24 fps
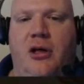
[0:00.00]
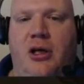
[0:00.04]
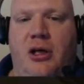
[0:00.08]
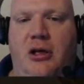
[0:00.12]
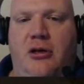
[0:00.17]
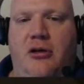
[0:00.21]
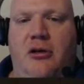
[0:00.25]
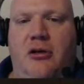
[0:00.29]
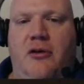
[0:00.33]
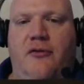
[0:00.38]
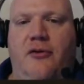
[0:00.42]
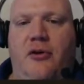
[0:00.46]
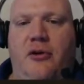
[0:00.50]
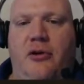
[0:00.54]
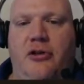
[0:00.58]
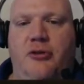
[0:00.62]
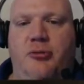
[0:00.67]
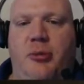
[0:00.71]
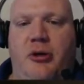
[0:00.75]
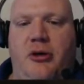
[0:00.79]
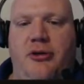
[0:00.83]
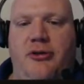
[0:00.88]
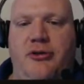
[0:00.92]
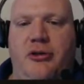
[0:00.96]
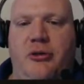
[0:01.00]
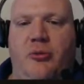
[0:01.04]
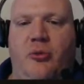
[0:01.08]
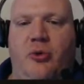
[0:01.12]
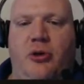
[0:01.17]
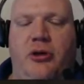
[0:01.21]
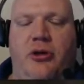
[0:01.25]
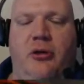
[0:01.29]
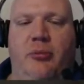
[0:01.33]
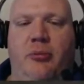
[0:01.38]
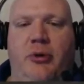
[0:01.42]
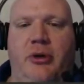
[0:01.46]
He could have already spawned
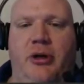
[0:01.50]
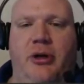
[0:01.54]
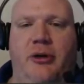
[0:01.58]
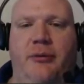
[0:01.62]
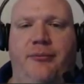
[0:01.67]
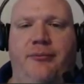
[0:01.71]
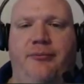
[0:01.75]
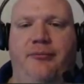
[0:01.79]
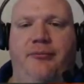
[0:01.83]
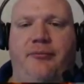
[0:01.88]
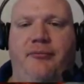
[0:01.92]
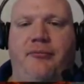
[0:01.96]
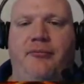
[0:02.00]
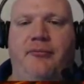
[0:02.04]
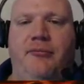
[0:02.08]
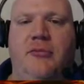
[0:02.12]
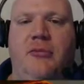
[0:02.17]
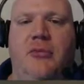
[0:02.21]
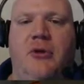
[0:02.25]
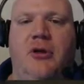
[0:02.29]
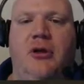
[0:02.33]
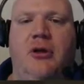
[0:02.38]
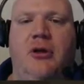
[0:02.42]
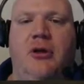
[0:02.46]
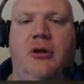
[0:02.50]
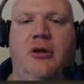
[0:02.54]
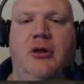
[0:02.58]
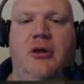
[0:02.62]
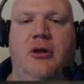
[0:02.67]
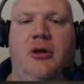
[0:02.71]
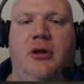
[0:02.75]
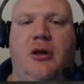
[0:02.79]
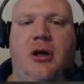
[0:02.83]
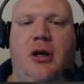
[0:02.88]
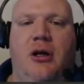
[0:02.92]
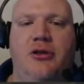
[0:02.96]
somewhere, but
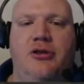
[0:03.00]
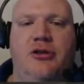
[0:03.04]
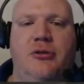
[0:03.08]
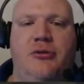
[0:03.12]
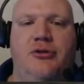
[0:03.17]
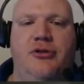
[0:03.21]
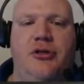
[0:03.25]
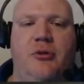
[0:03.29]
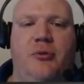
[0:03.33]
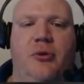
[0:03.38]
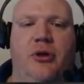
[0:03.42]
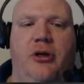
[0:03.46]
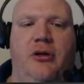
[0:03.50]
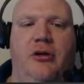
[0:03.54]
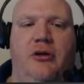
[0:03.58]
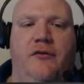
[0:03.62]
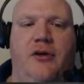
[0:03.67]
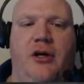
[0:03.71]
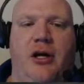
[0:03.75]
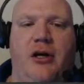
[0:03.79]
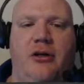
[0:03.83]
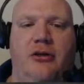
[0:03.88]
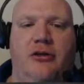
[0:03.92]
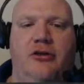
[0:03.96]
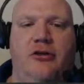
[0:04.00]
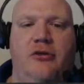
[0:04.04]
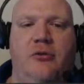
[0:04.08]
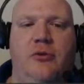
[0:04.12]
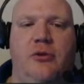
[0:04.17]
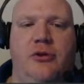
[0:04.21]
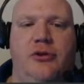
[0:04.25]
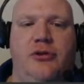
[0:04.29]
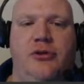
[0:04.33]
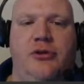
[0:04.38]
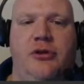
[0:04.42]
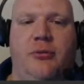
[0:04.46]
I just don't see where he could have gotten to
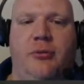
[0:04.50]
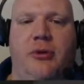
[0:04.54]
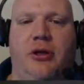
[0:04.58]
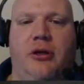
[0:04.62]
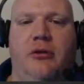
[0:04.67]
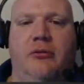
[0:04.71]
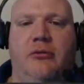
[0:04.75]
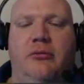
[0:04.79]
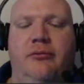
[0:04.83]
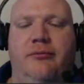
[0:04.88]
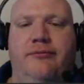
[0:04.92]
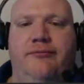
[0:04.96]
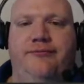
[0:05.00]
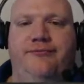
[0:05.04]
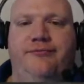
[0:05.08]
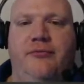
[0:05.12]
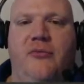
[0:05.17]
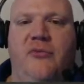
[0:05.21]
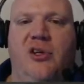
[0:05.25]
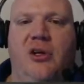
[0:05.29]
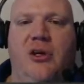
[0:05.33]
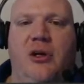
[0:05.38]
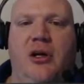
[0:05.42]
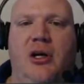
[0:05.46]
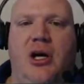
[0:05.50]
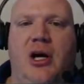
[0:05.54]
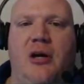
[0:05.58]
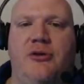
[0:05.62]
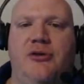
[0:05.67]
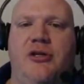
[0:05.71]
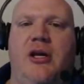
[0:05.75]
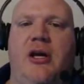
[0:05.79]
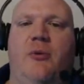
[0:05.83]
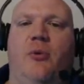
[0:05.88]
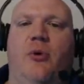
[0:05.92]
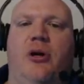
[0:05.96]
us. I mean, I don't
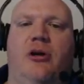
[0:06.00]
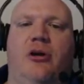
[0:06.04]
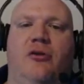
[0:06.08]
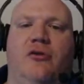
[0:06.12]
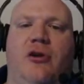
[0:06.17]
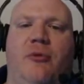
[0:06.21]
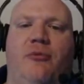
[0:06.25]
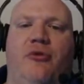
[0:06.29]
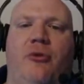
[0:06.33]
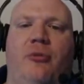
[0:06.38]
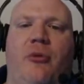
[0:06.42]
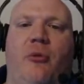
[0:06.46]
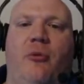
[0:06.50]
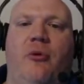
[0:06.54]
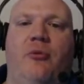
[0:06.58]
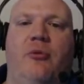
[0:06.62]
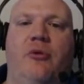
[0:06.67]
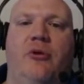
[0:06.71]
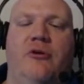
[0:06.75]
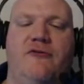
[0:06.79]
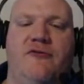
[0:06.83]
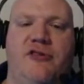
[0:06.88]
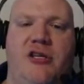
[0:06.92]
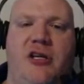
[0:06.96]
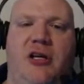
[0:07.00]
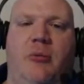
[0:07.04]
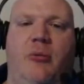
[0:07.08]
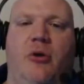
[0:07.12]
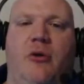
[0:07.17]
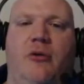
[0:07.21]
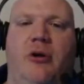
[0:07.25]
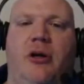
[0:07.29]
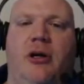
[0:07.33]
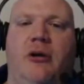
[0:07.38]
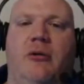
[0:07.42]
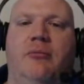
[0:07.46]
see where he could have come from that we wouldn't have seen him
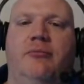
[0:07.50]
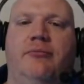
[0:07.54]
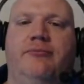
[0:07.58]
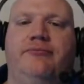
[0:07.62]
already.